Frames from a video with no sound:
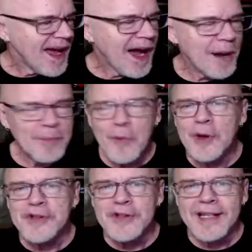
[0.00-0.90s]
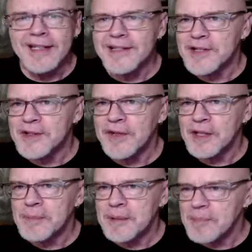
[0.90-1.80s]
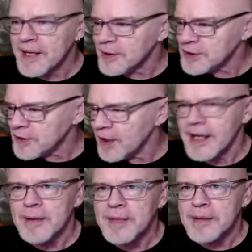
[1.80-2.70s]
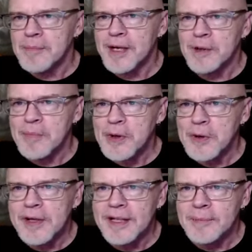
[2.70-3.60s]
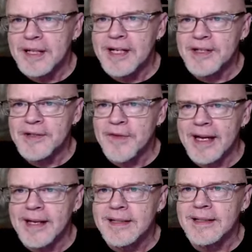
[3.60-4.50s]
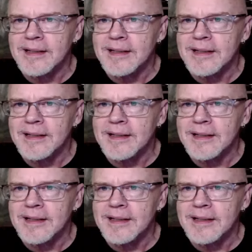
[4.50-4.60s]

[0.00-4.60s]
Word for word: Um, we'll see. It does feel a bit better, so I am in a better mood because of that.